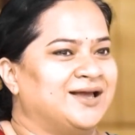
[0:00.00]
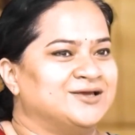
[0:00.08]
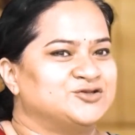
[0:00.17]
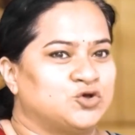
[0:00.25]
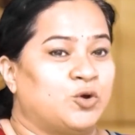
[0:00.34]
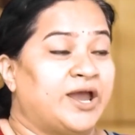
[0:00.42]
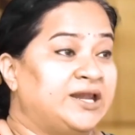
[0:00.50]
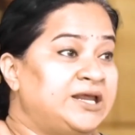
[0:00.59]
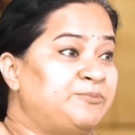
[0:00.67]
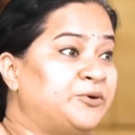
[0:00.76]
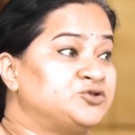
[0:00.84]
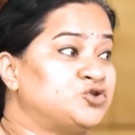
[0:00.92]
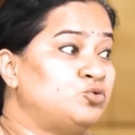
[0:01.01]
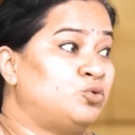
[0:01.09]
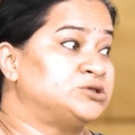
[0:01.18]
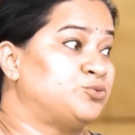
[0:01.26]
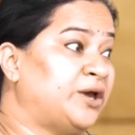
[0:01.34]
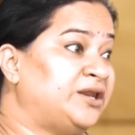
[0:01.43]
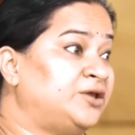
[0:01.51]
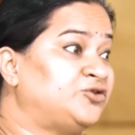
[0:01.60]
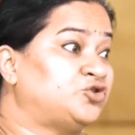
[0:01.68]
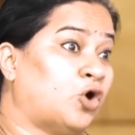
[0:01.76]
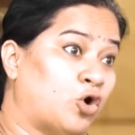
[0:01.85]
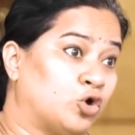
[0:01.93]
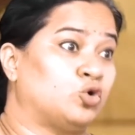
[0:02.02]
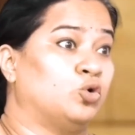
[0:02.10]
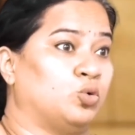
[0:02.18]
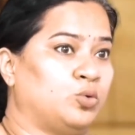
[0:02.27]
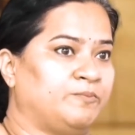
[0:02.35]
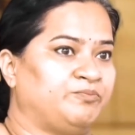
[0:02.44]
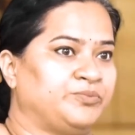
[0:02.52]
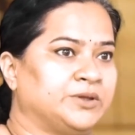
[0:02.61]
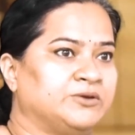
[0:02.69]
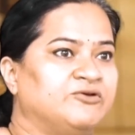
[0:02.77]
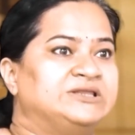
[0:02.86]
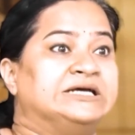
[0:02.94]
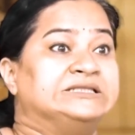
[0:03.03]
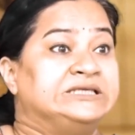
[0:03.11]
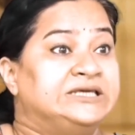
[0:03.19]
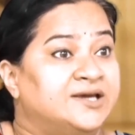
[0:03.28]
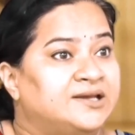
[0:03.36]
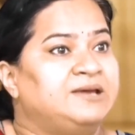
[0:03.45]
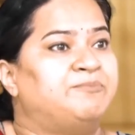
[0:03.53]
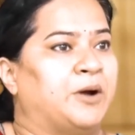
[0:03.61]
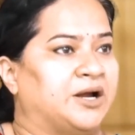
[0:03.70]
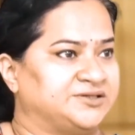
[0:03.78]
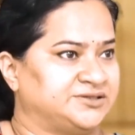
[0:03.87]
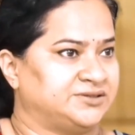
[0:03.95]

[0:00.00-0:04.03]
So any person who was very thorough with the theory part